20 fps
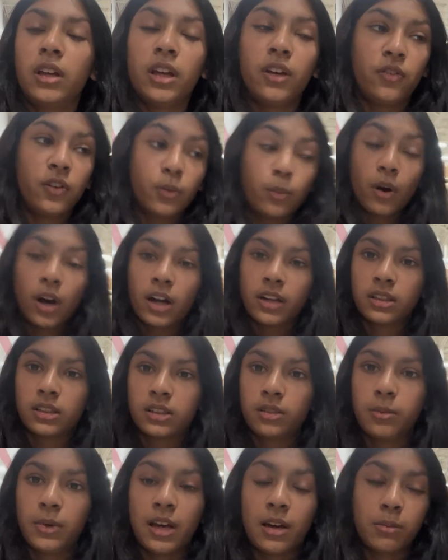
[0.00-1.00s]
if you want
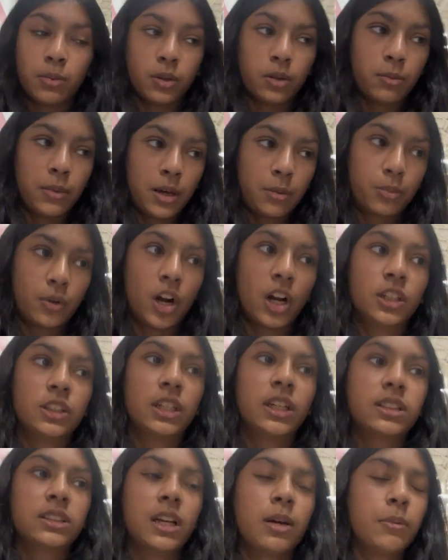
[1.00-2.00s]
to be able to make
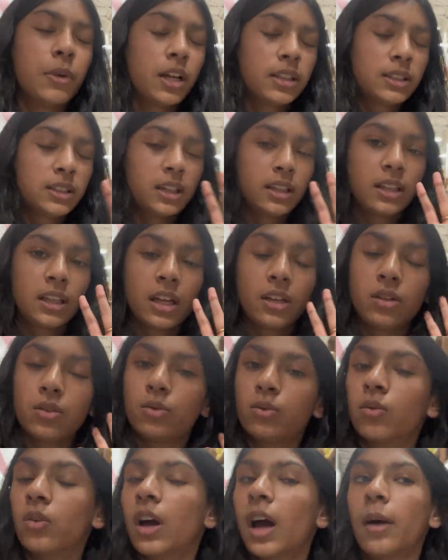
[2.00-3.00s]
projects. I'm not saying that
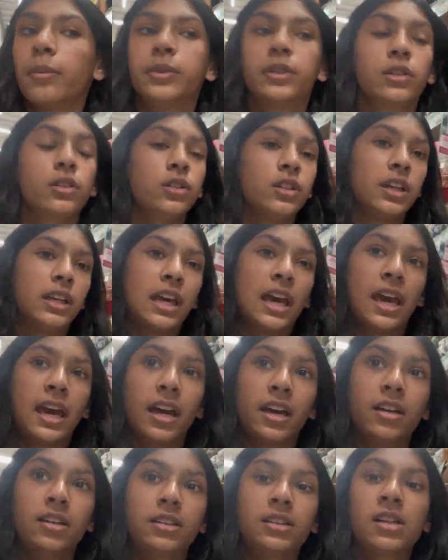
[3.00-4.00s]
you absolutely
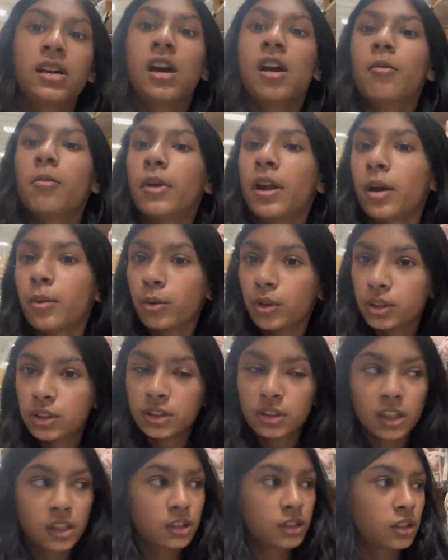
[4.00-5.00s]
can't, but I would
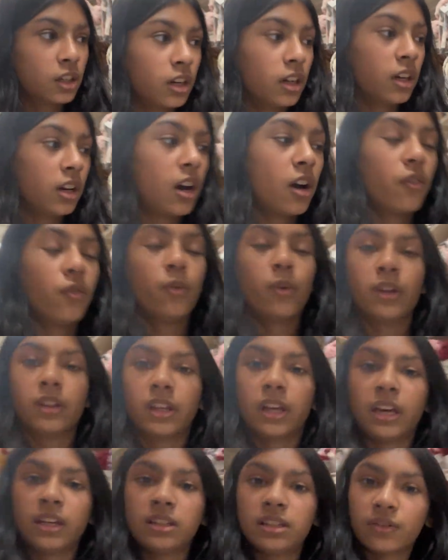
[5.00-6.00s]
suggest starting off with
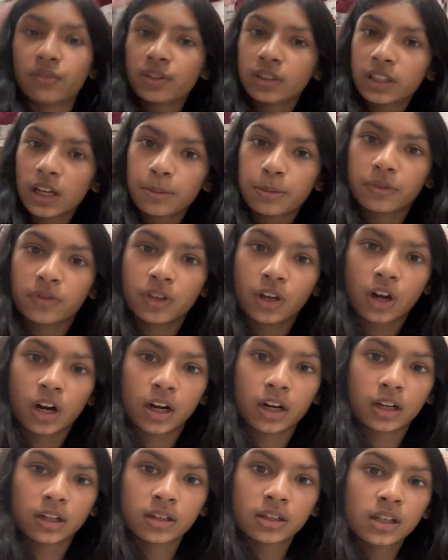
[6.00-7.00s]
a different type of
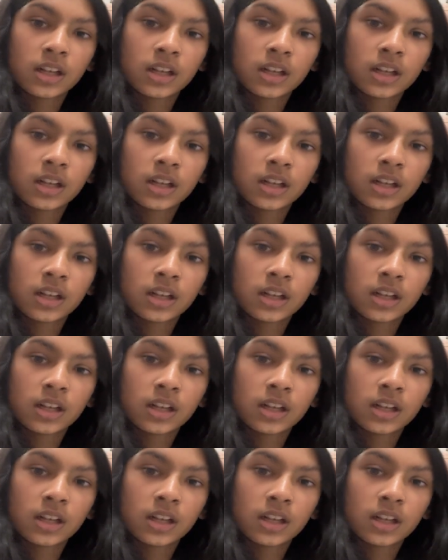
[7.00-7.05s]
yarn